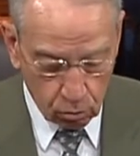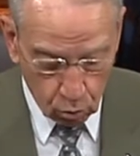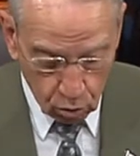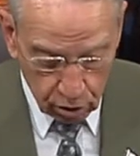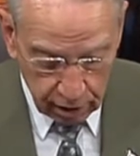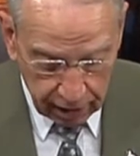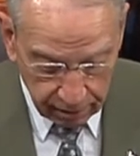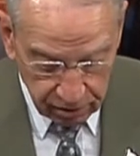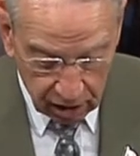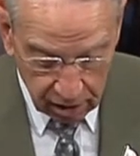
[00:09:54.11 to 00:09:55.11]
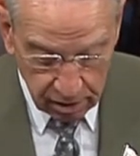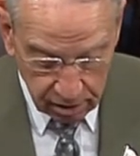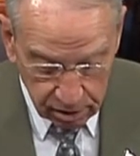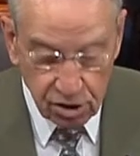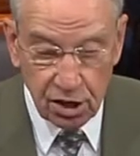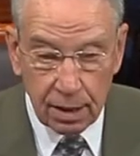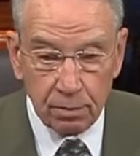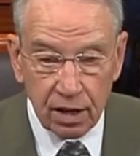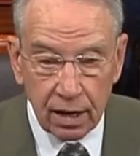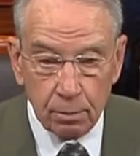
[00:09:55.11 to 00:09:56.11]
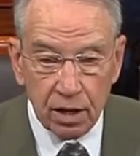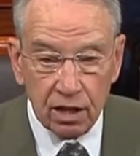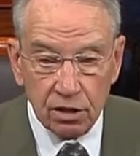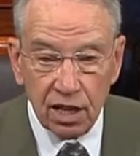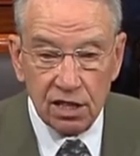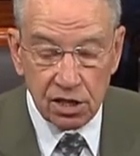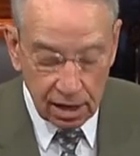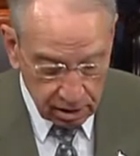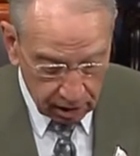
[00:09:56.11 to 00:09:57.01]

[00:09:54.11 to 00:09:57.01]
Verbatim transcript: would have done the same thing because they said